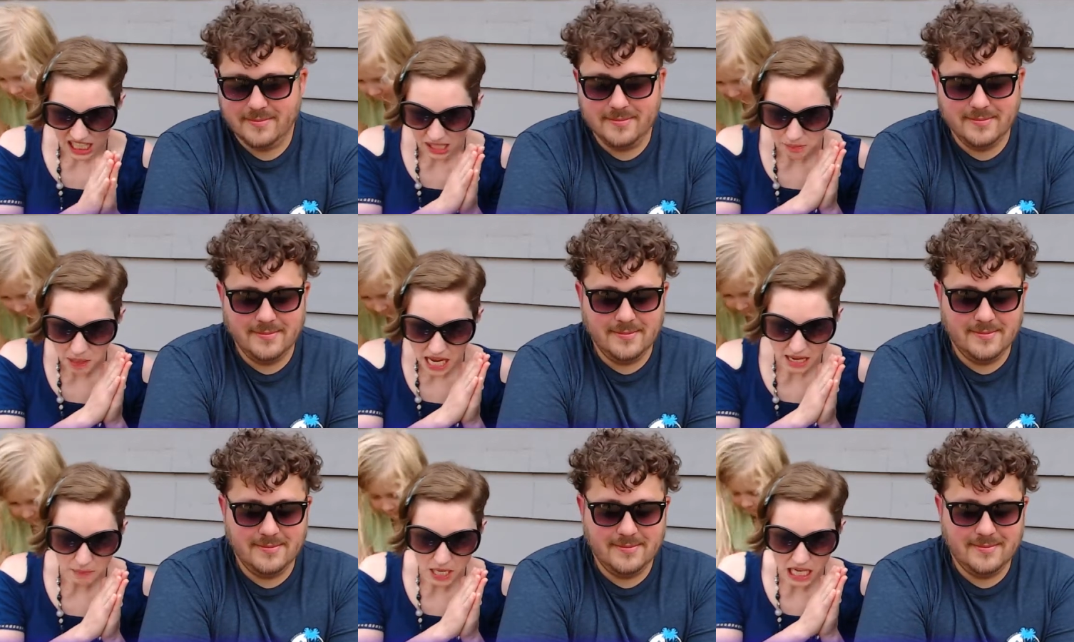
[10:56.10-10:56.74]

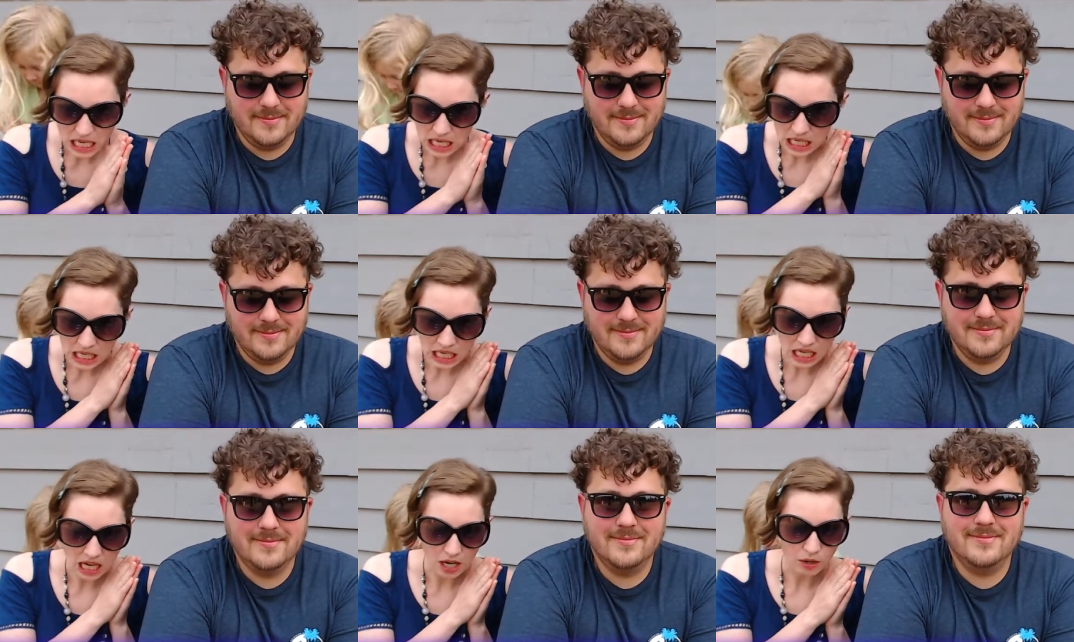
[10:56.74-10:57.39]
Speaker 1: maybe
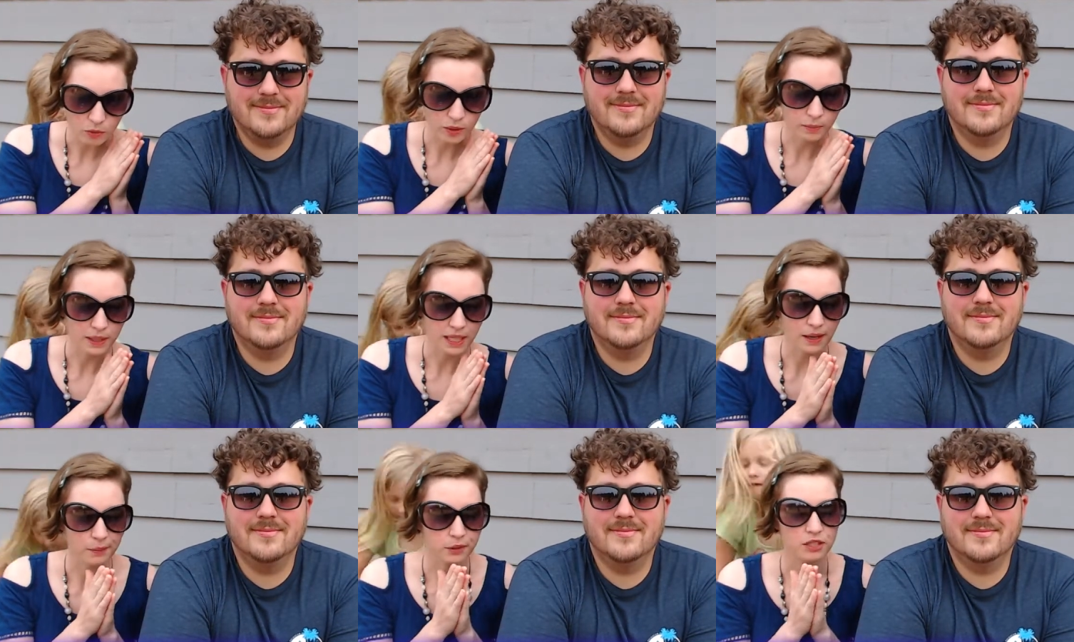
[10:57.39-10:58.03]
we'll be
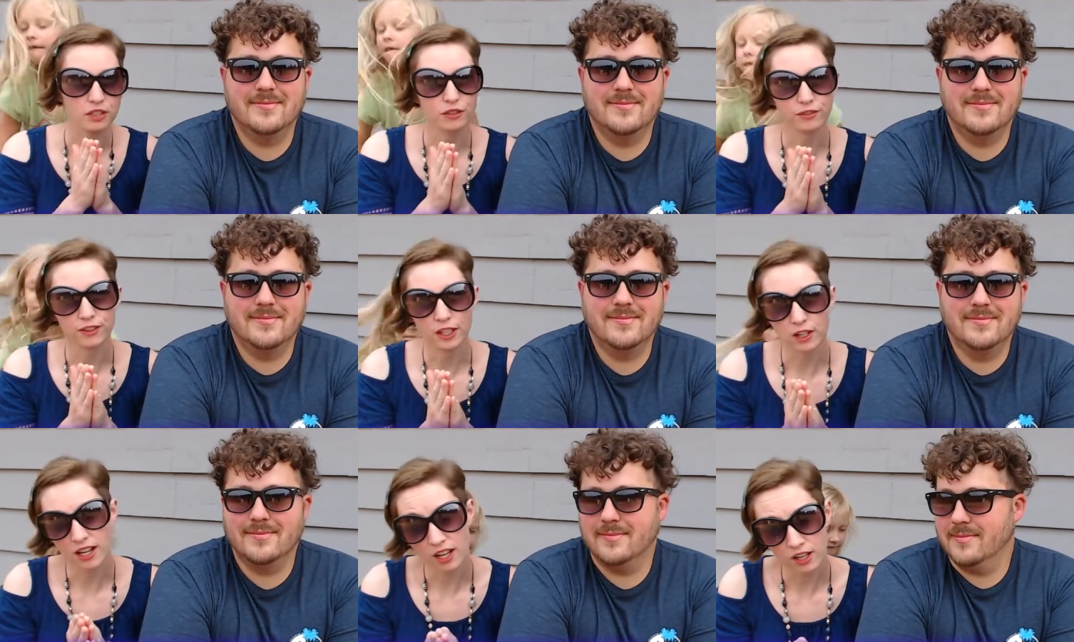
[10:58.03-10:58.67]
able to figure
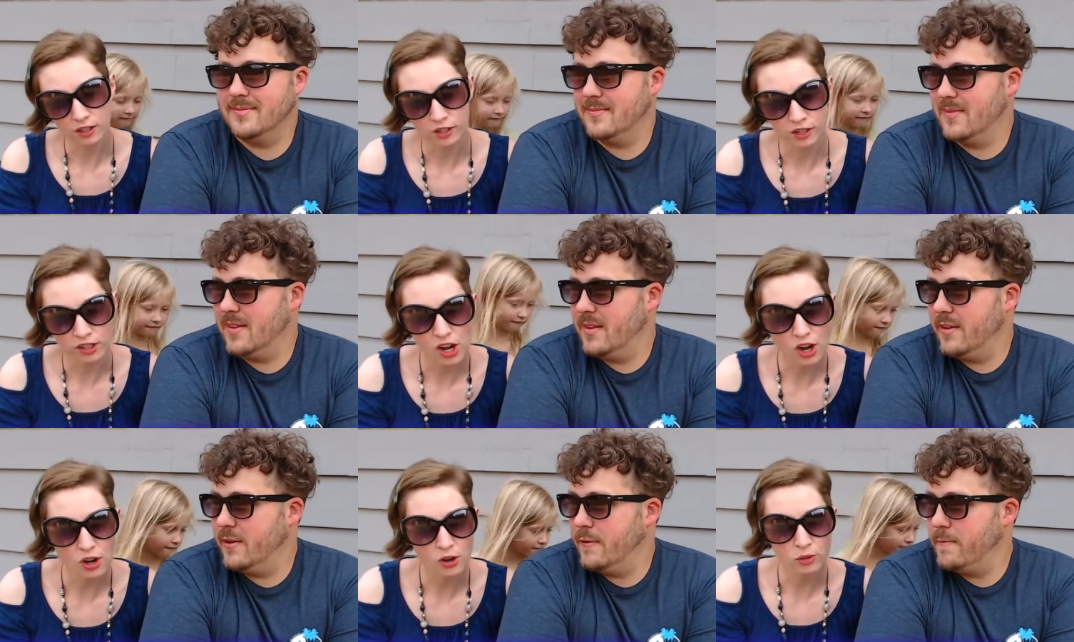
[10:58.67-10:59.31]
it out on our
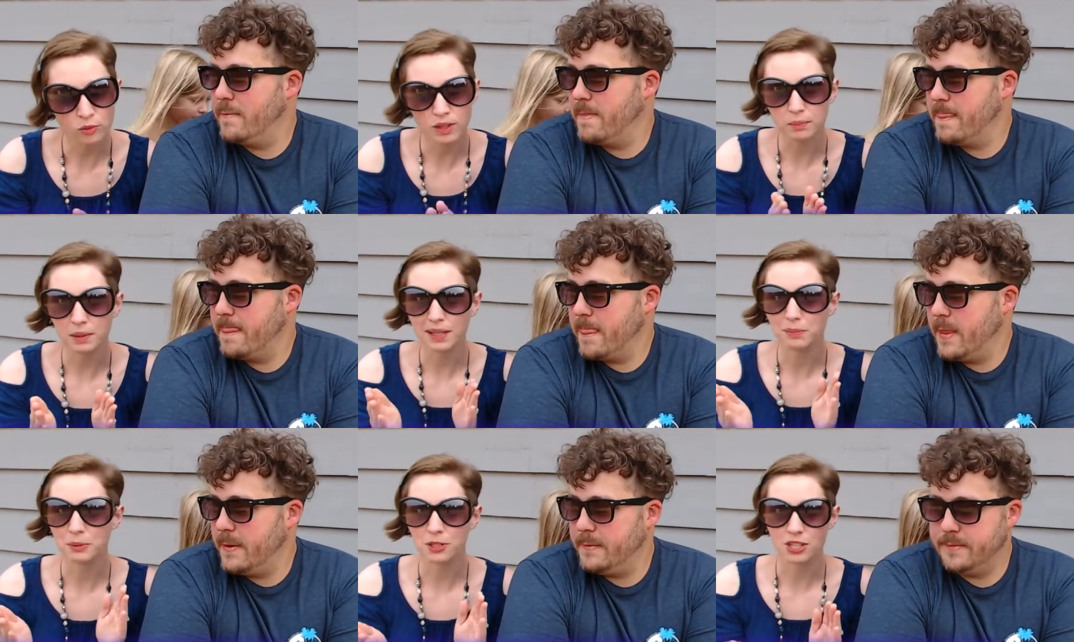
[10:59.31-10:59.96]
own. We'd be
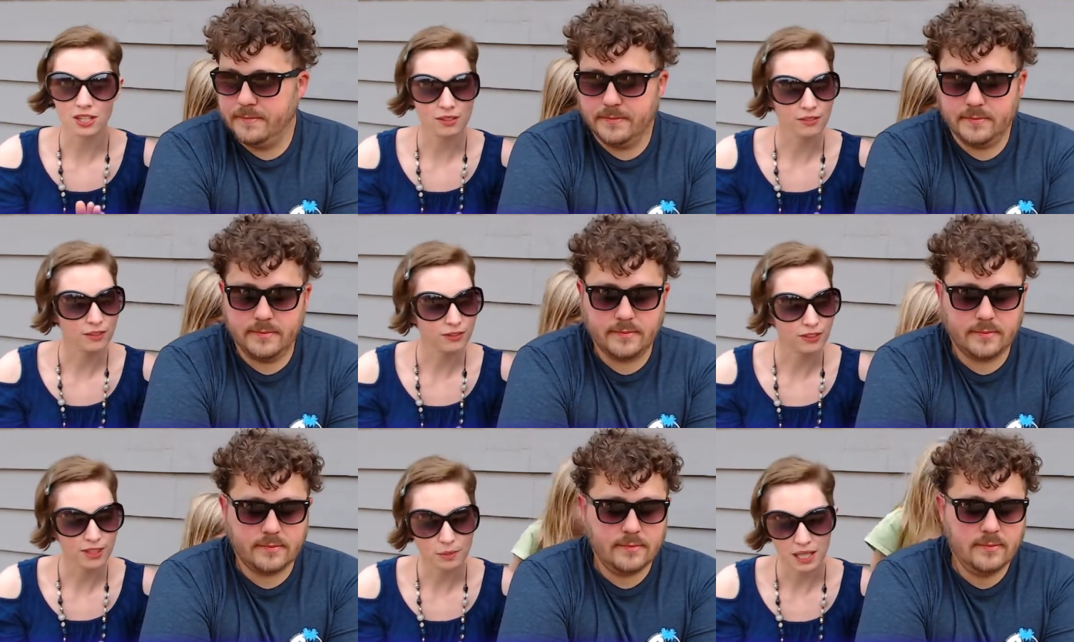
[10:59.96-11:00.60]
appreciative if
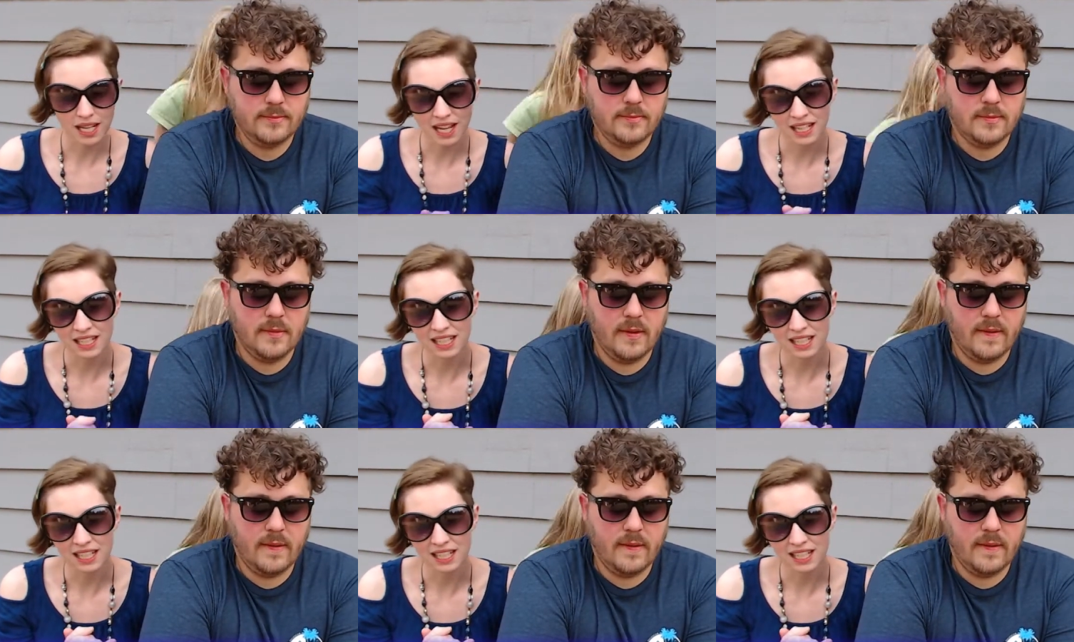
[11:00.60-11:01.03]
anybody had any